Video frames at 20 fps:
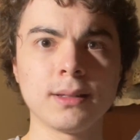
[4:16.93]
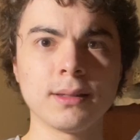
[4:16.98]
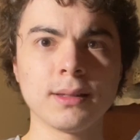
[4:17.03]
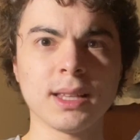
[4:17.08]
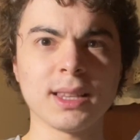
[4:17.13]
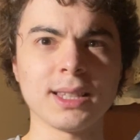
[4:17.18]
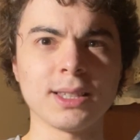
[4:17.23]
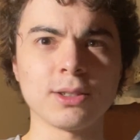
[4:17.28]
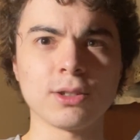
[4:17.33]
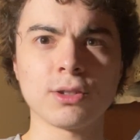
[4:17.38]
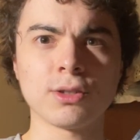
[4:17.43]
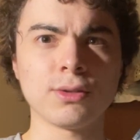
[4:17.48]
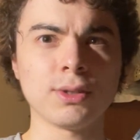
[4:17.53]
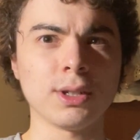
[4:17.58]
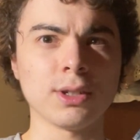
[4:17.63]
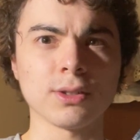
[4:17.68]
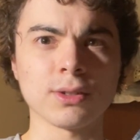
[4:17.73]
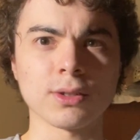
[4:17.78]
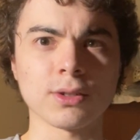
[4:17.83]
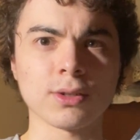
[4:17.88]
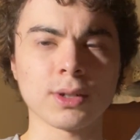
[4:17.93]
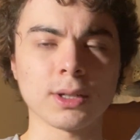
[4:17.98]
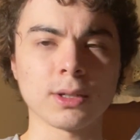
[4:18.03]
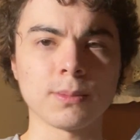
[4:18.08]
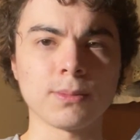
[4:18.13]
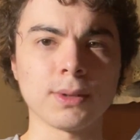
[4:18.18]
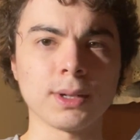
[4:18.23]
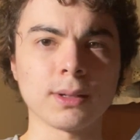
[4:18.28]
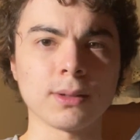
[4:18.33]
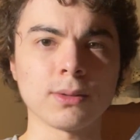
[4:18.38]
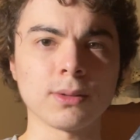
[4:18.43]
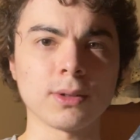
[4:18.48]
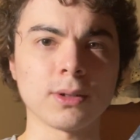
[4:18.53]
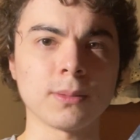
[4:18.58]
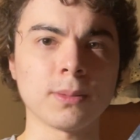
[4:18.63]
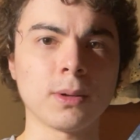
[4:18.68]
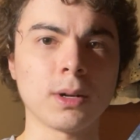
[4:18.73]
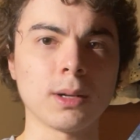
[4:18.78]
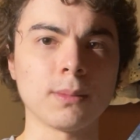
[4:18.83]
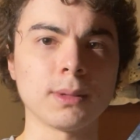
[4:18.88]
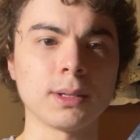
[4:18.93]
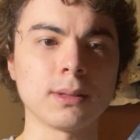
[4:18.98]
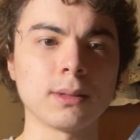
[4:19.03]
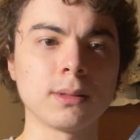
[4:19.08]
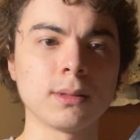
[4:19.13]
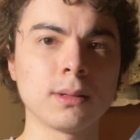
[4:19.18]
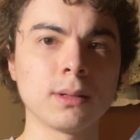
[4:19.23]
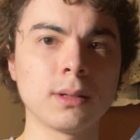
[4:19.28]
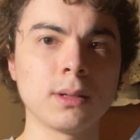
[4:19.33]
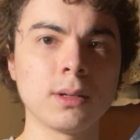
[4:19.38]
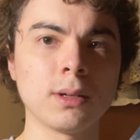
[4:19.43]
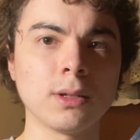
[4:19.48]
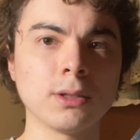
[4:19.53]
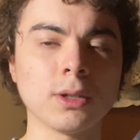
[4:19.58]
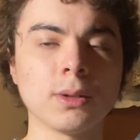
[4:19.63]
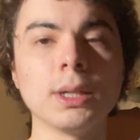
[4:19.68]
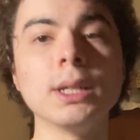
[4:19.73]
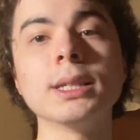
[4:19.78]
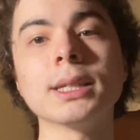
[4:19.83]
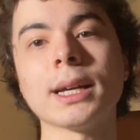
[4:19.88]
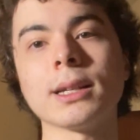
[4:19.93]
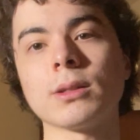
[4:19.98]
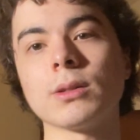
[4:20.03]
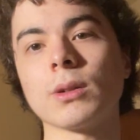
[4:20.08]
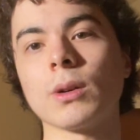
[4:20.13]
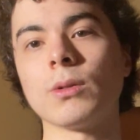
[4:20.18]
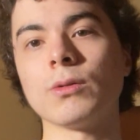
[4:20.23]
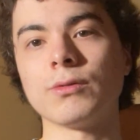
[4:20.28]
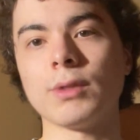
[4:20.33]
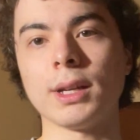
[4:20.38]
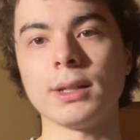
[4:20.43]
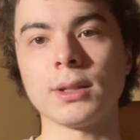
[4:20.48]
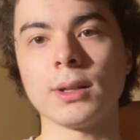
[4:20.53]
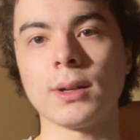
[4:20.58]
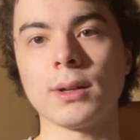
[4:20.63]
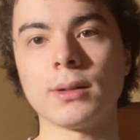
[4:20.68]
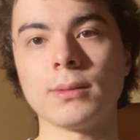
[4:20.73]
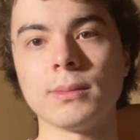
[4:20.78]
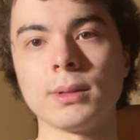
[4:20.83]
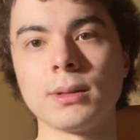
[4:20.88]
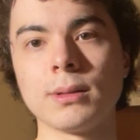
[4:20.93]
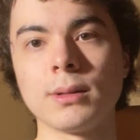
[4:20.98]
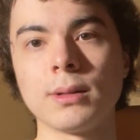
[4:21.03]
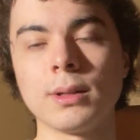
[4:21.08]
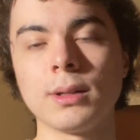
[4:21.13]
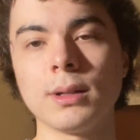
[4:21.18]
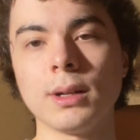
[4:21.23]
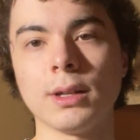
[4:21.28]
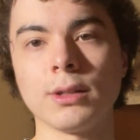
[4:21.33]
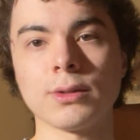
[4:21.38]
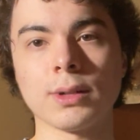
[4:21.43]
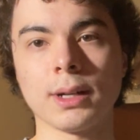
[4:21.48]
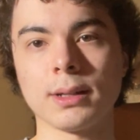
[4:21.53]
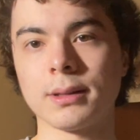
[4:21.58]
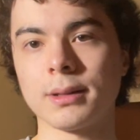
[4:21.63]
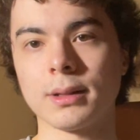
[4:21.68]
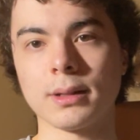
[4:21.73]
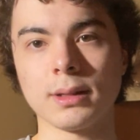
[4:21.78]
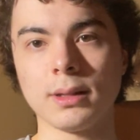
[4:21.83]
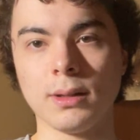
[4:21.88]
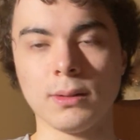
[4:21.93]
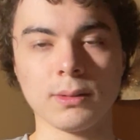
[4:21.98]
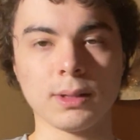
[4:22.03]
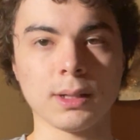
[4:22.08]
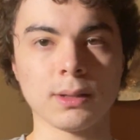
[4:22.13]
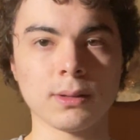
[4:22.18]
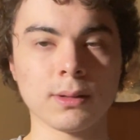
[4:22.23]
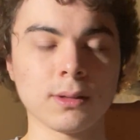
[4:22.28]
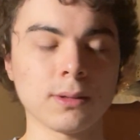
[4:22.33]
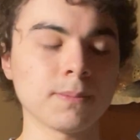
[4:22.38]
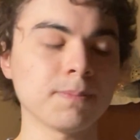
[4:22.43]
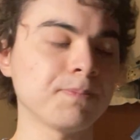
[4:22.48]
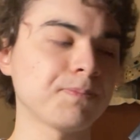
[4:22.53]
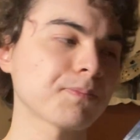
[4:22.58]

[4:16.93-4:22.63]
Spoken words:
these creatures are trying to break into their apartment. So he decides to go race home and try to get to her.